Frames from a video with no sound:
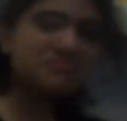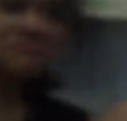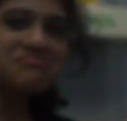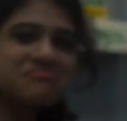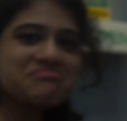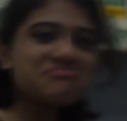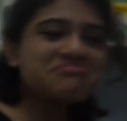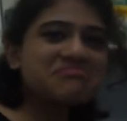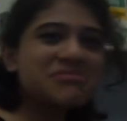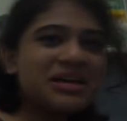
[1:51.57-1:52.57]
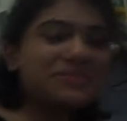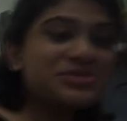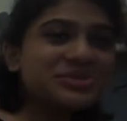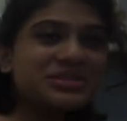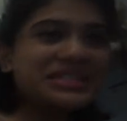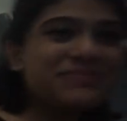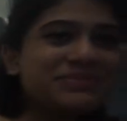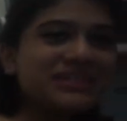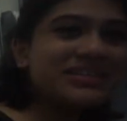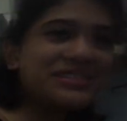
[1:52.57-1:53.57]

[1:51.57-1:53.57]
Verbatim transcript: This is a genuine show. I'm so sleepy.